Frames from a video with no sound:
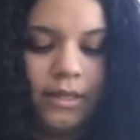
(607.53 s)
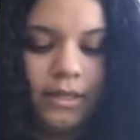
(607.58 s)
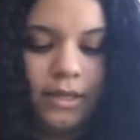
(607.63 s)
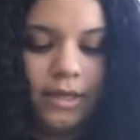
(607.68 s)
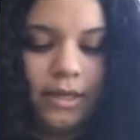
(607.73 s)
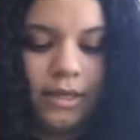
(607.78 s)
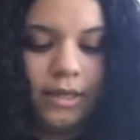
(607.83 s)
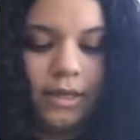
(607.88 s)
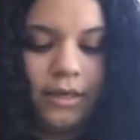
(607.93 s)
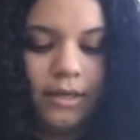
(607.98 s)

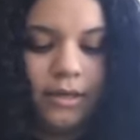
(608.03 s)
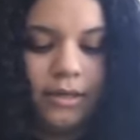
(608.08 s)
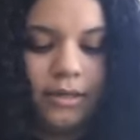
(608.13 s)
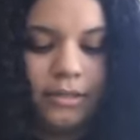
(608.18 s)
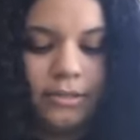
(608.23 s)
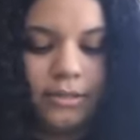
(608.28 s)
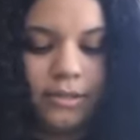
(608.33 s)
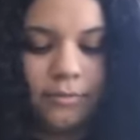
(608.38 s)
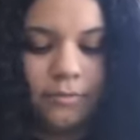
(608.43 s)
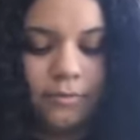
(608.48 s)
The AA
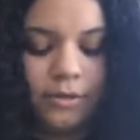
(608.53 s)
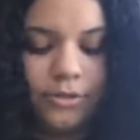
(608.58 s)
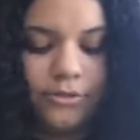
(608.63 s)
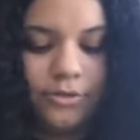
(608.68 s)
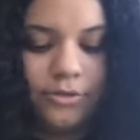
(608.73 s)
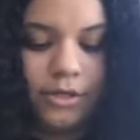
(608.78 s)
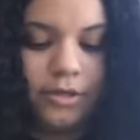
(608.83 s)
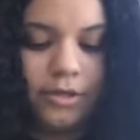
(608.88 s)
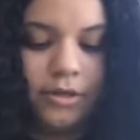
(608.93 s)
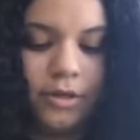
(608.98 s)
subway
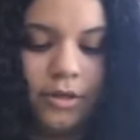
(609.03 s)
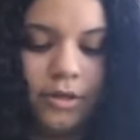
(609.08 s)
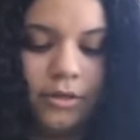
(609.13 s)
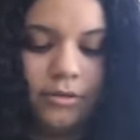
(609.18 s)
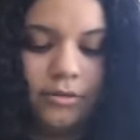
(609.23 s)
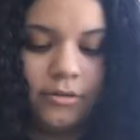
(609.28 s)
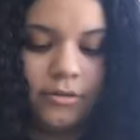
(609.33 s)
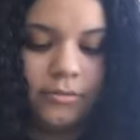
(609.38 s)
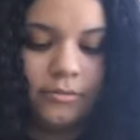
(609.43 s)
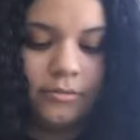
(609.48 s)
train to
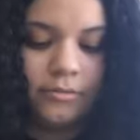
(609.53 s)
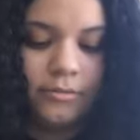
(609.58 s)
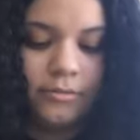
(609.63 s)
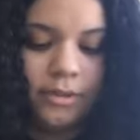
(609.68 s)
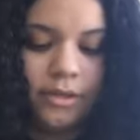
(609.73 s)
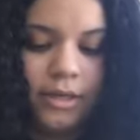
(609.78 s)
Harlem.